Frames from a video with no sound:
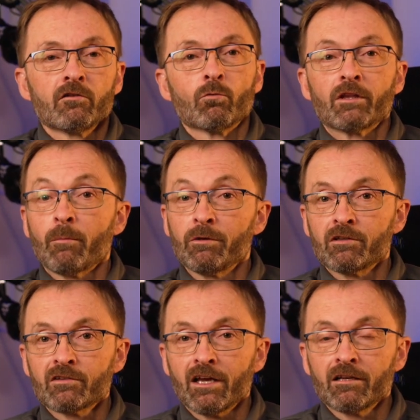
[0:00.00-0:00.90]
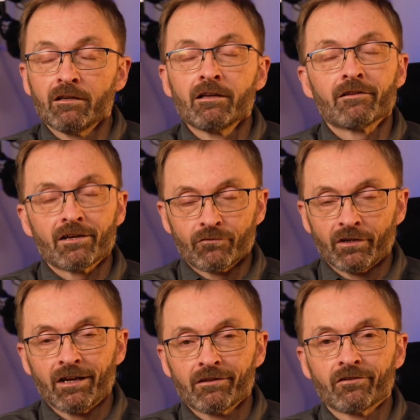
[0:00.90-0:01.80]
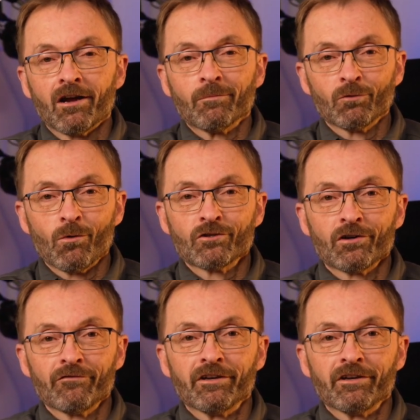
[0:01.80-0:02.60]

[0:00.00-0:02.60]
So with that being said, thanks for taking the time to watch our